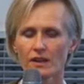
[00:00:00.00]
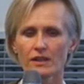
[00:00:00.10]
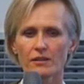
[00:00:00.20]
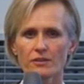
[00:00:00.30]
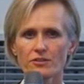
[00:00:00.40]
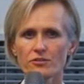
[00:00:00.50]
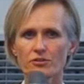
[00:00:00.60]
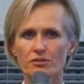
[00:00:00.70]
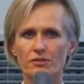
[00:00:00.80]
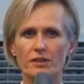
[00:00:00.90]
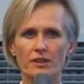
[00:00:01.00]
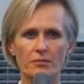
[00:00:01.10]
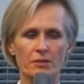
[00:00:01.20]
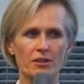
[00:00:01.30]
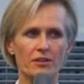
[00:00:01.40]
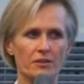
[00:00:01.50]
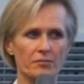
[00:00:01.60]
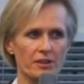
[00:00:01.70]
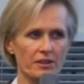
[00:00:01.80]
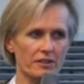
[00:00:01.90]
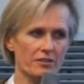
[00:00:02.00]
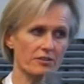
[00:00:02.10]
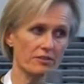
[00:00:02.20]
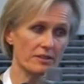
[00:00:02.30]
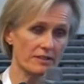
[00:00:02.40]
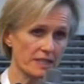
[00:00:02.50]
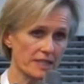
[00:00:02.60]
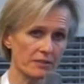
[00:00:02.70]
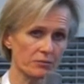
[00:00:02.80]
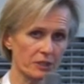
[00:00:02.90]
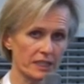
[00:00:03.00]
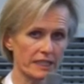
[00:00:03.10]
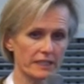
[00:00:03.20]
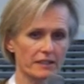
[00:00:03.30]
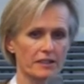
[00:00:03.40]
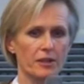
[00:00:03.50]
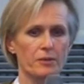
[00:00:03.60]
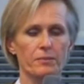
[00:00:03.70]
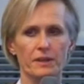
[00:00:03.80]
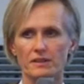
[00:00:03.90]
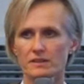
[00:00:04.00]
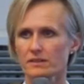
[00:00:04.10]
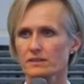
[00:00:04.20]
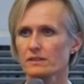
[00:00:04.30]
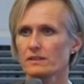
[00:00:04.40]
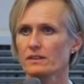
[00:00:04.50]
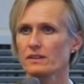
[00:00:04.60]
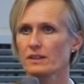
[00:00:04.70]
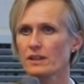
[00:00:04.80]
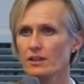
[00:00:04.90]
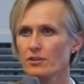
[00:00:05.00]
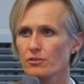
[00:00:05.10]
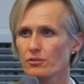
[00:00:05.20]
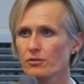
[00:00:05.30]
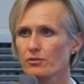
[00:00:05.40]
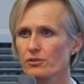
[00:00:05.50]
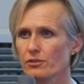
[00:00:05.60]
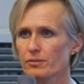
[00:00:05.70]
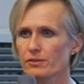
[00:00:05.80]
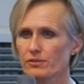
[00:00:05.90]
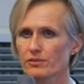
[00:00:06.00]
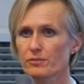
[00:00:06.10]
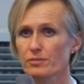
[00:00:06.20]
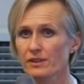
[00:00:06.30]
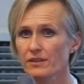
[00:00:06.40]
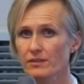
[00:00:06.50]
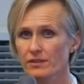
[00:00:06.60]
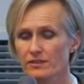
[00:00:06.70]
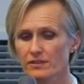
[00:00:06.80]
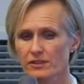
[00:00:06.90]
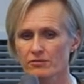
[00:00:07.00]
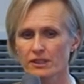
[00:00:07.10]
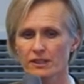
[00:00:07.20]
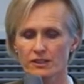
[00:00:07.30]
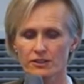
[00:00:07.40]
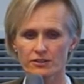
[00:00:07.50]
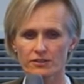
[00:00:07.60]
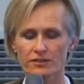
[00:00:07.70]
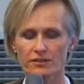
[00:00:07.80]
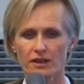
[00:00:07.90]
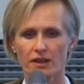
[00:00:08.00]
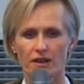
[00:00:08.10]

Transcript: Now, as usual, America is leading the way, but the EU, Europe, is also pretty advanced in regulations.